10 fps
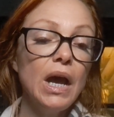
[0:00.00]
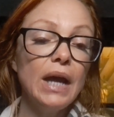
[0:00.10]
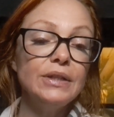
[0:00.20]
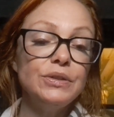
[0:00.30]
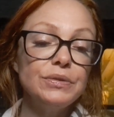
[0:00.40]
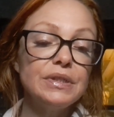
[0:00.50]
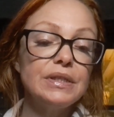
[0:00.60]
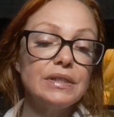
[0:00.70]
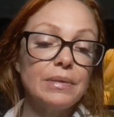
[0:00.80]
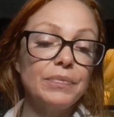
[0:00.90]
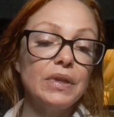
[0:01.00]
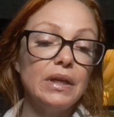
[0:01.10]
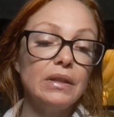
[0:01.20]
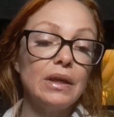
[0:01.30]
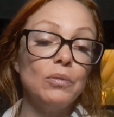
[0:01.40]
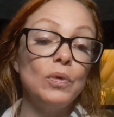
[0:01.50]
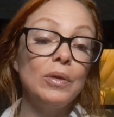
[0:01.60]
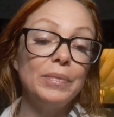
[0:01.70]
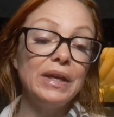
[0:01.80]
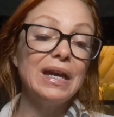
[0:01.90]
I do see something that
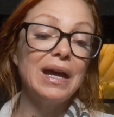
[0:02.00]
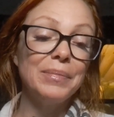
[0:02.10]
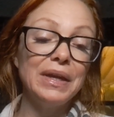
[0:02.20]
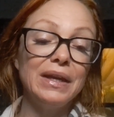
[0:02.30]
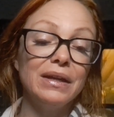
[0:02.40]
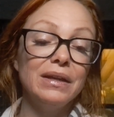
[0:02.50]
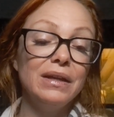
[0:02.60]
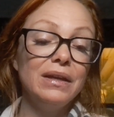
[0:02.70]
will be coming,